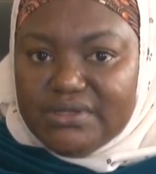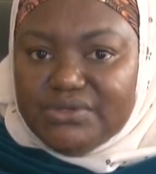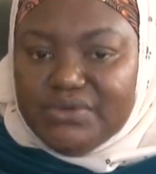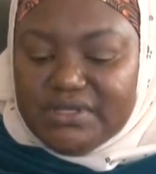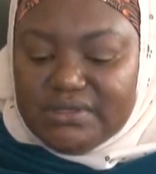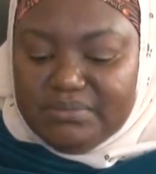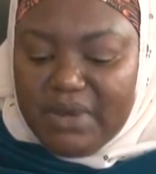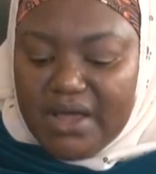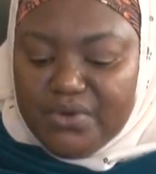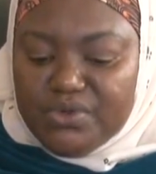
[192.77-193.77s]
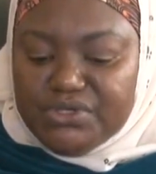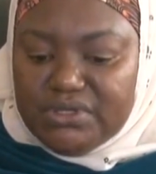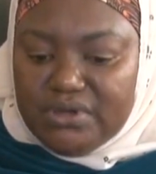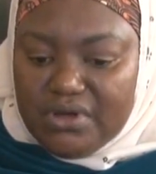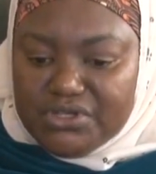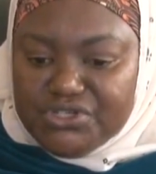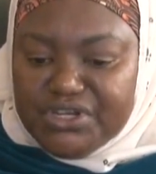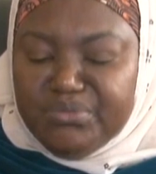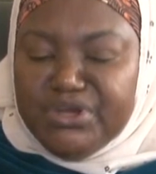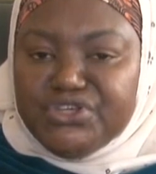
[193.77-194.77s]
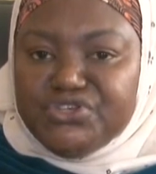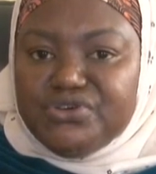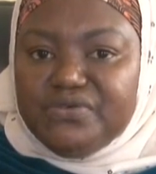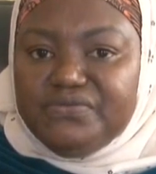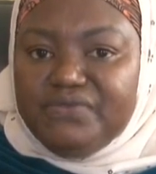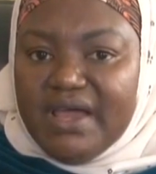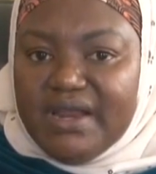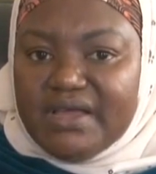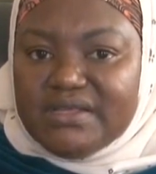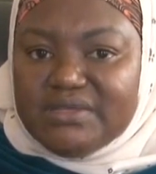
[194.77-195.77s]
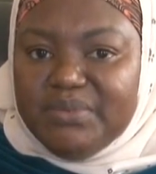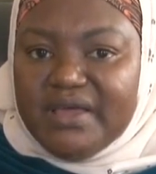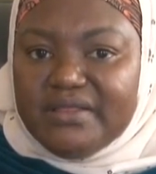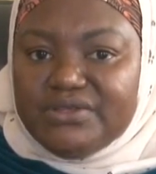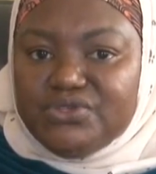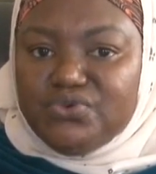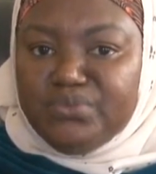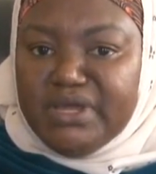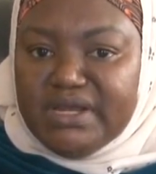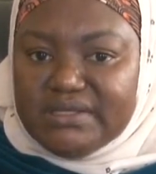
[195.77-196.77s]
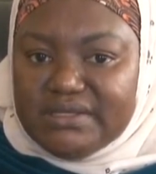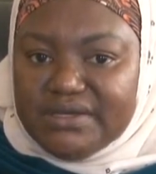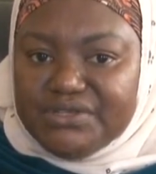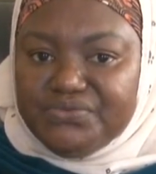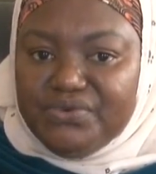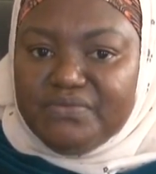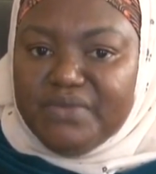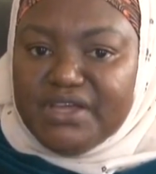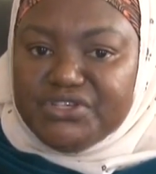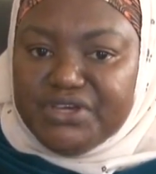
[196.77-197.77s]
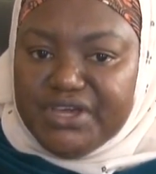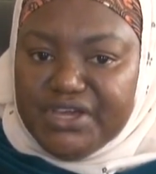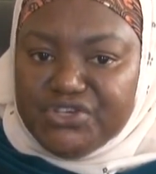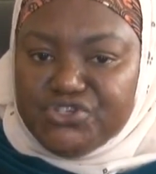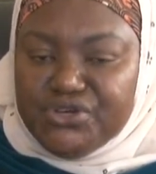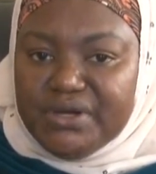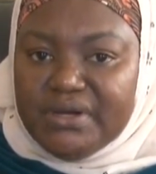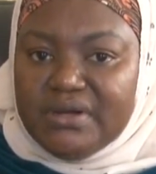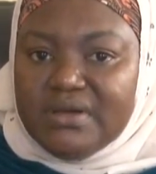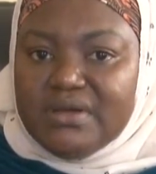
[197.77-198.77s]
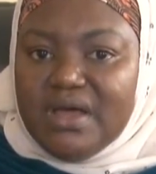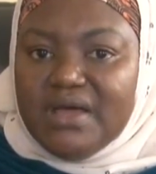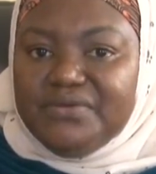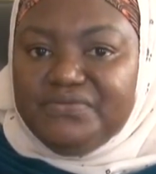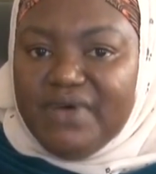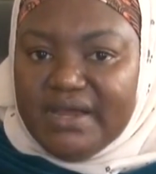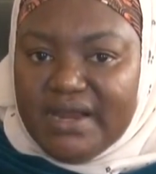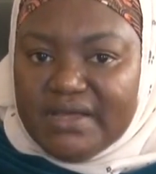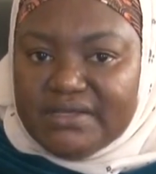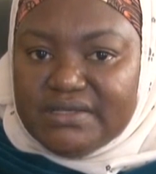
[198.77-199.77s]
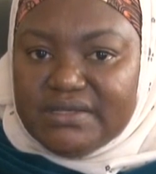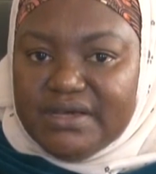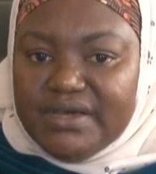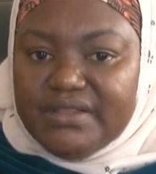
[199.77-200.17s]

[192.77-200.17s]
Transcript: So this plan was launched in Ministry of Finance by the two ministers from Education and Finance.